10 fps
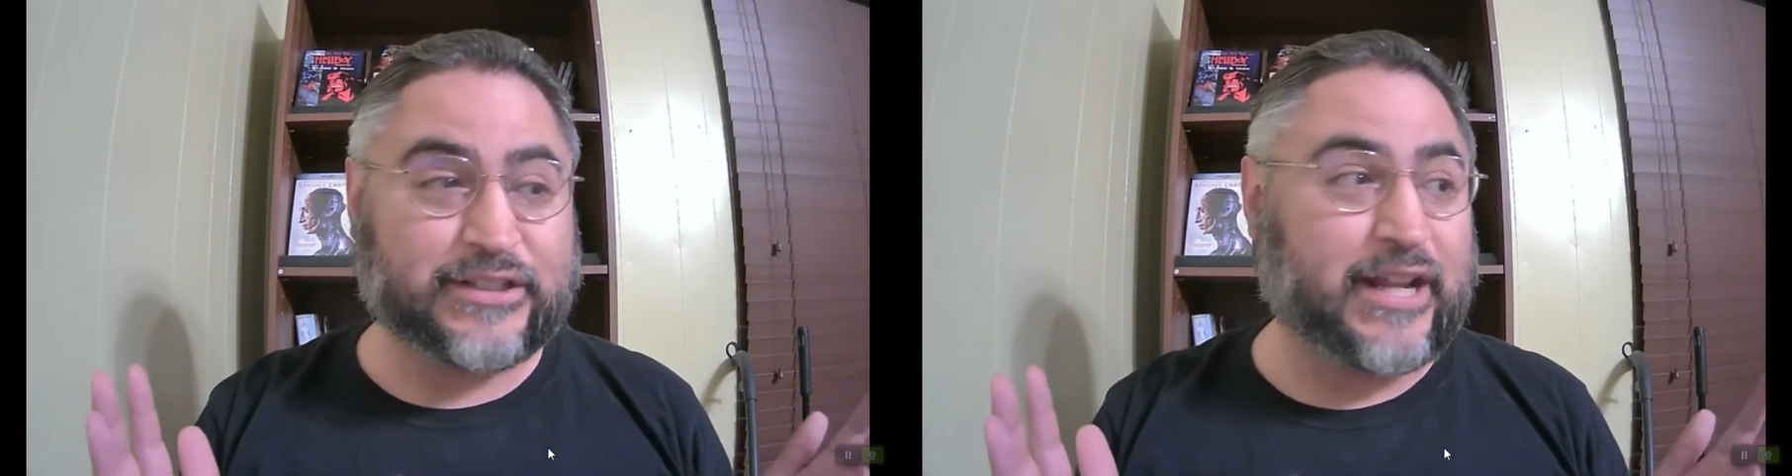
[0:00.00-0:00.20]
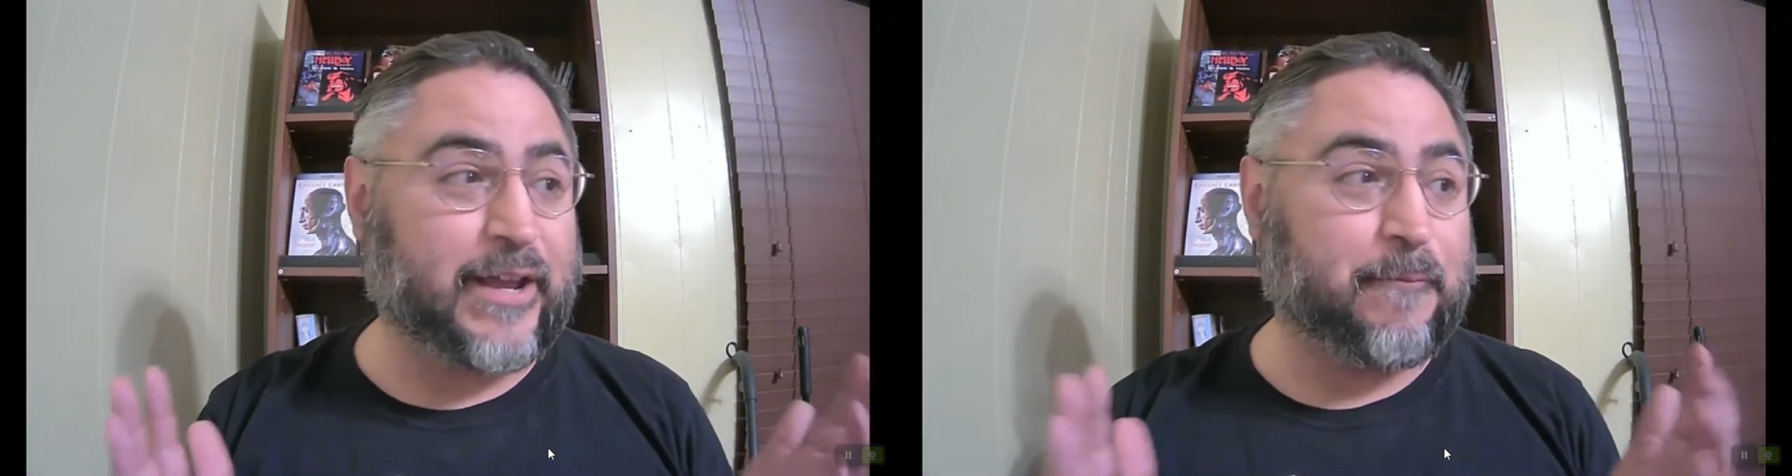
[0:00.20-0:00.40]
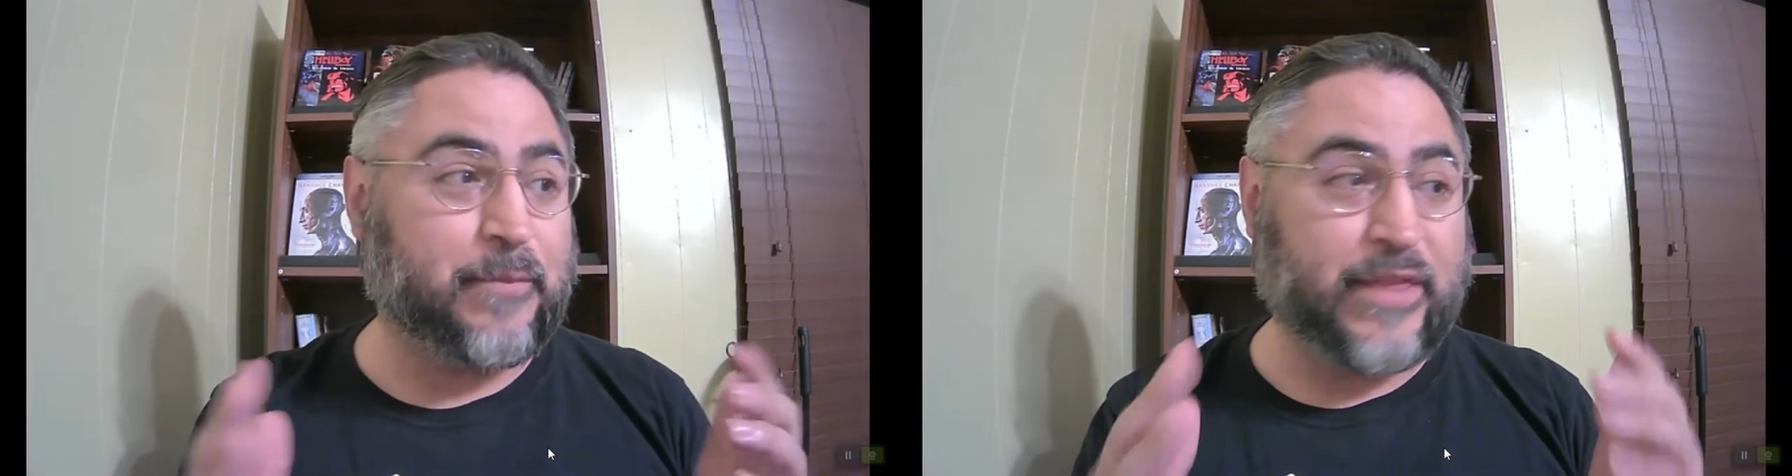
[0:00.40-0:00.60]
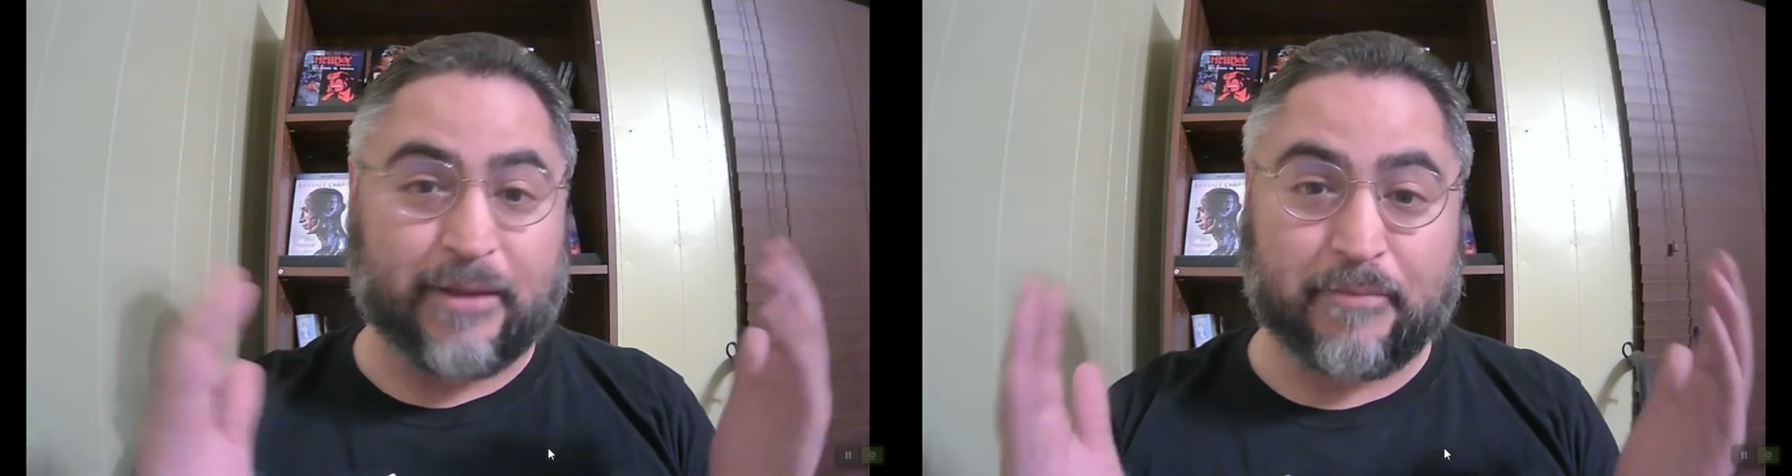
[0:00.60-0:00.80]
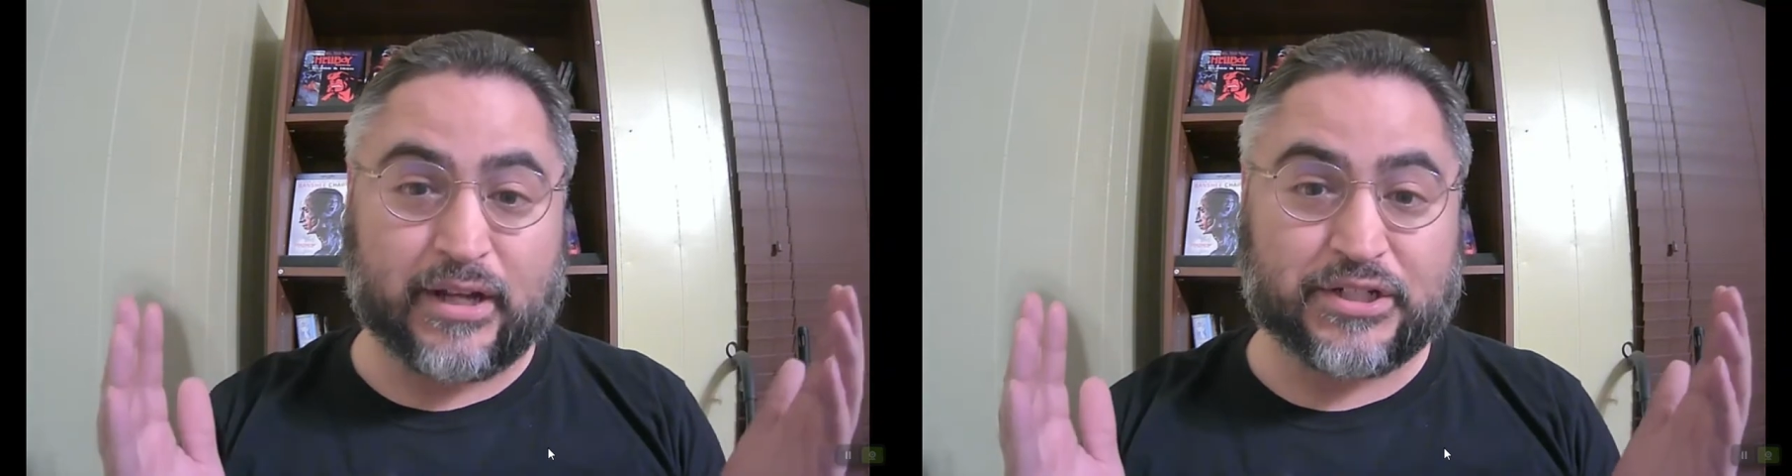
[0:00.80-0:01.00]
that I
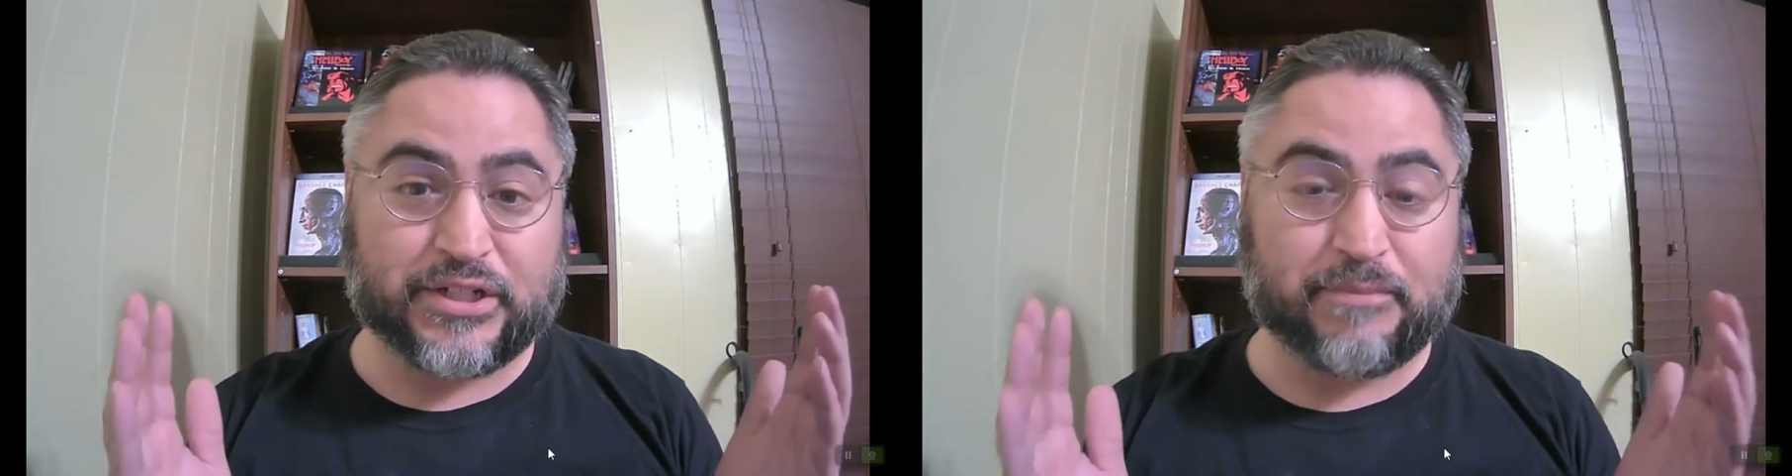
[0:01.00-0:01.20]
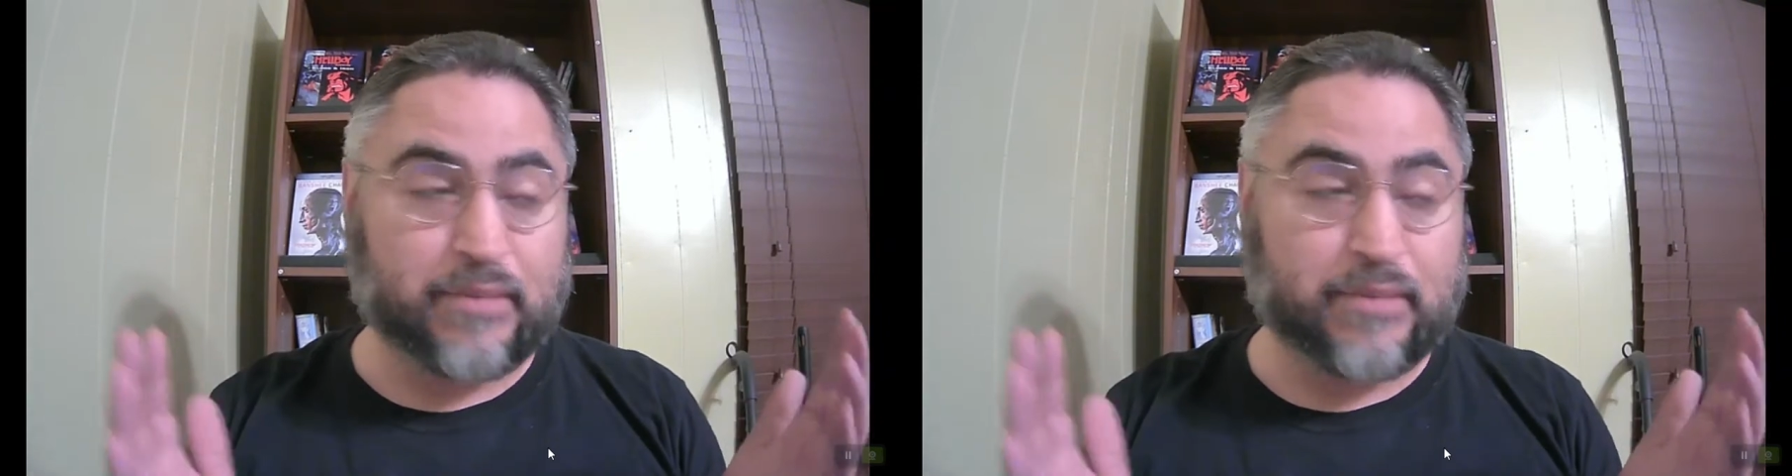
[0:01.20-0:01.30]
mentioned,